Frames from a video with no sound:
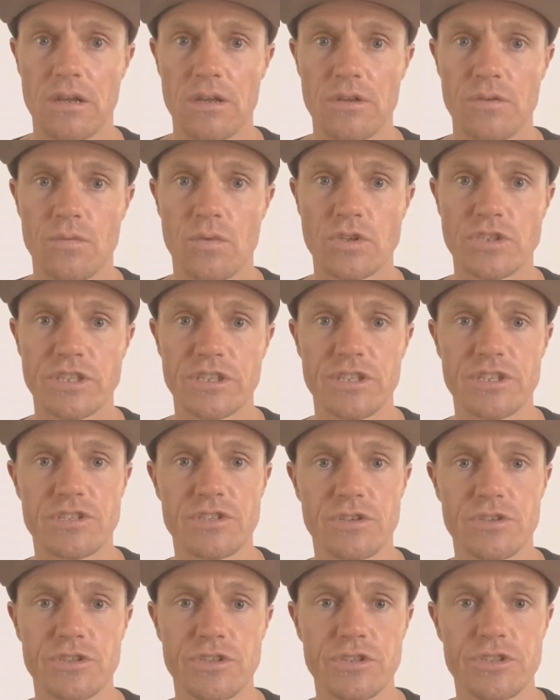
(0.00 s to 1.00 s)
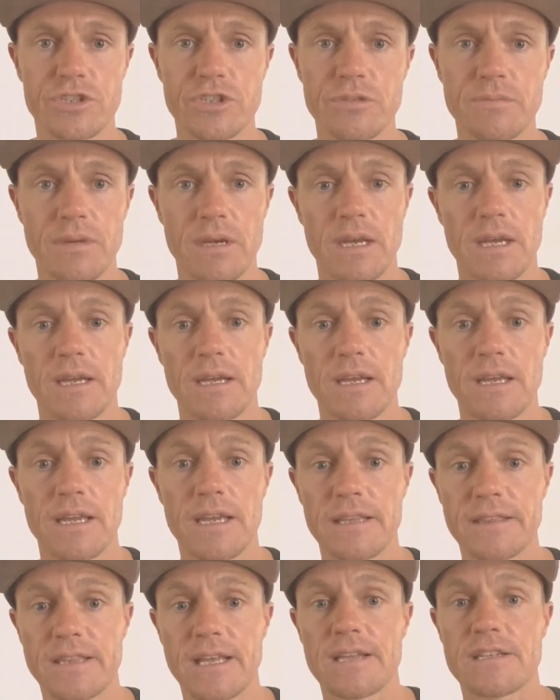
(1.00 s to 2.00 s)
watching this on YouTube,
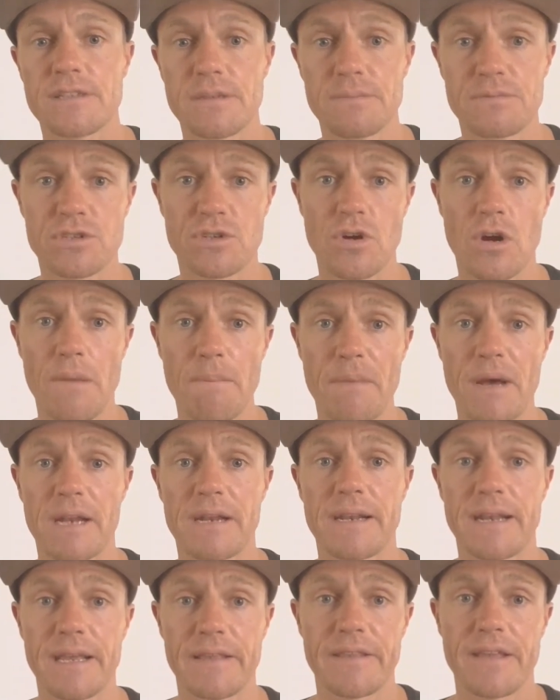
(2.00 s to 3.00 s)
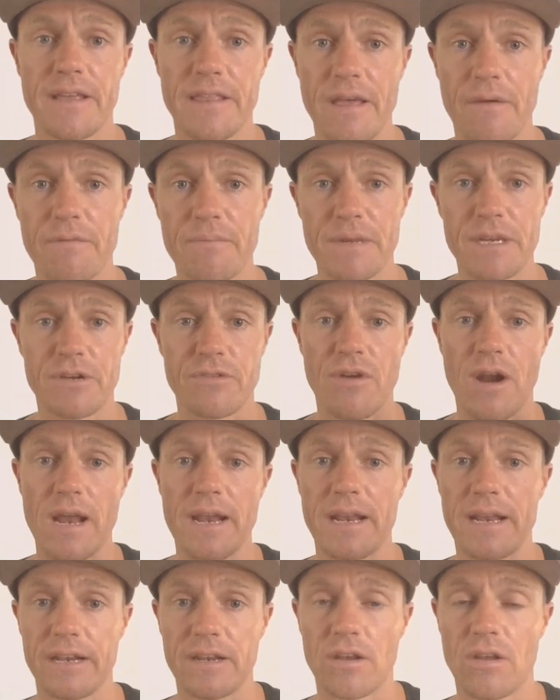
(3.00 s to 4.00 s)
hit that subscribe button down there. That would be
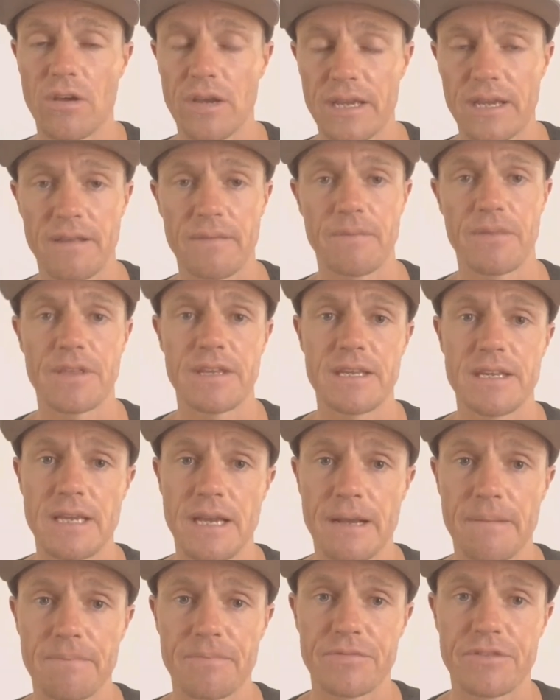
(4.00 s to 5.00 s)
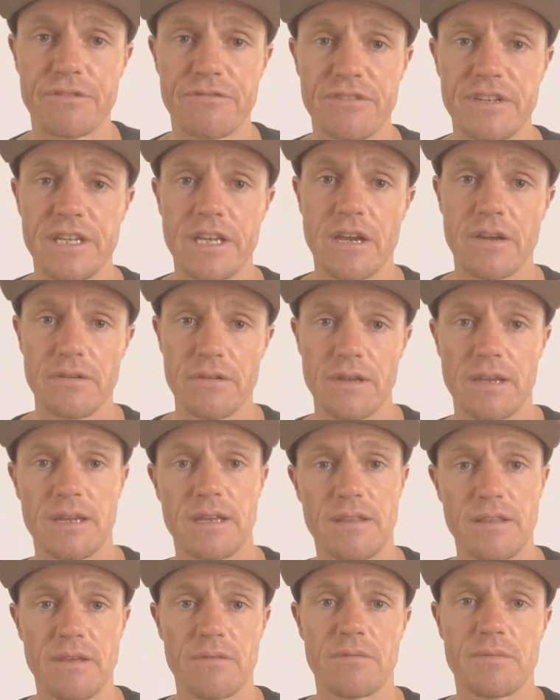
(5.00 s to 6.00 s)
great, and like the video,
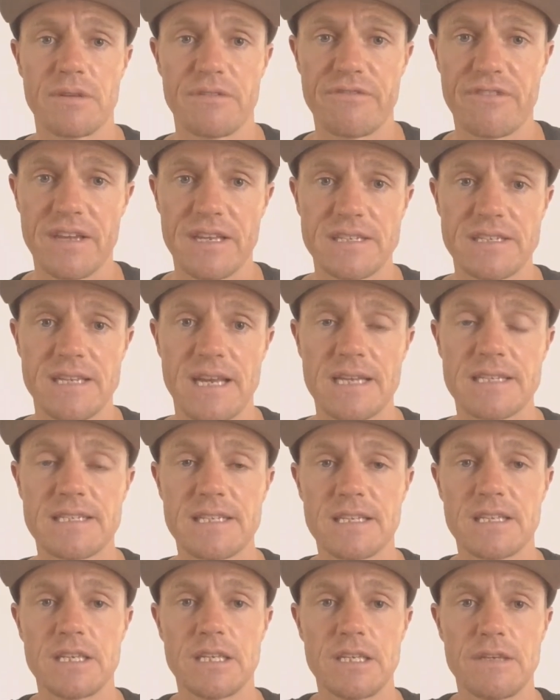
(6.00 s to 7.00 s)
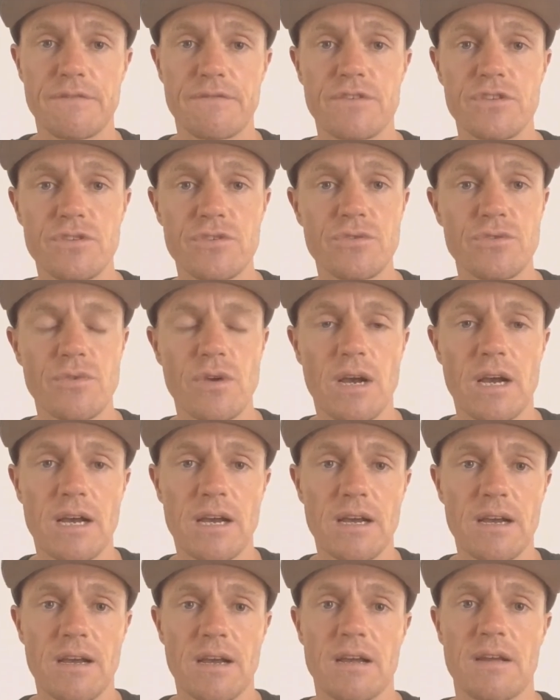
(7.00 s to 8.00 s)
and that would be fantastic. If you
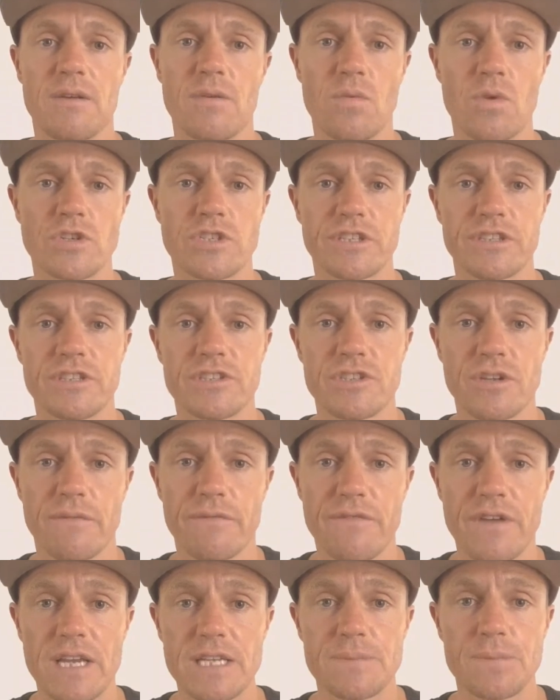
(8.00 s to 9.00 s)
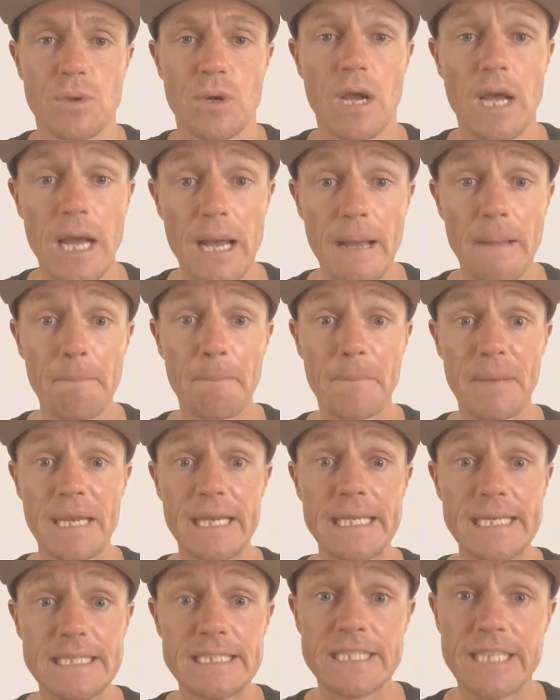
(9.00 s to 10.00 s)
are watching this on Facebook,
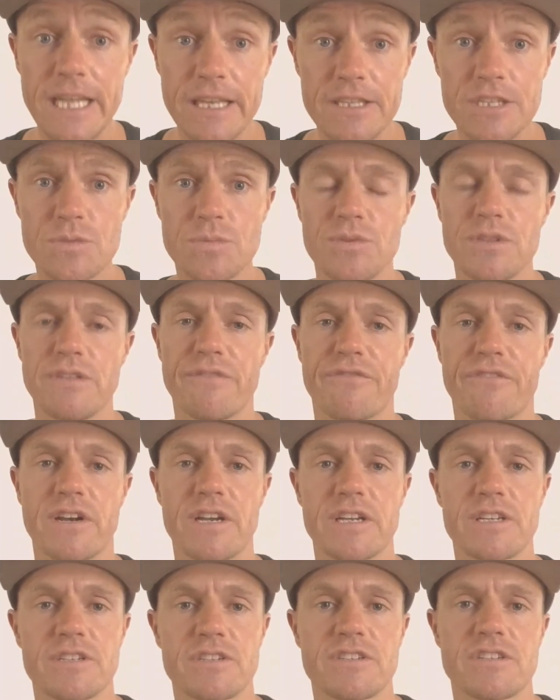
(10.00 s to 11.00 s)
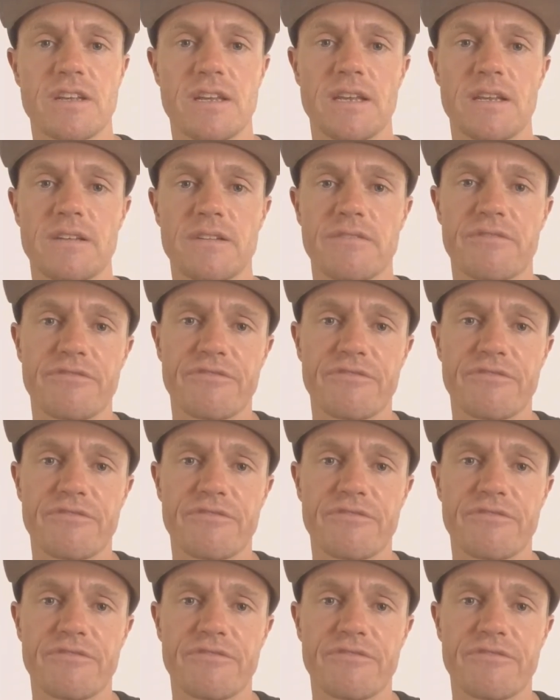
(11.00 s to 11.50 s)
please share this with your friends and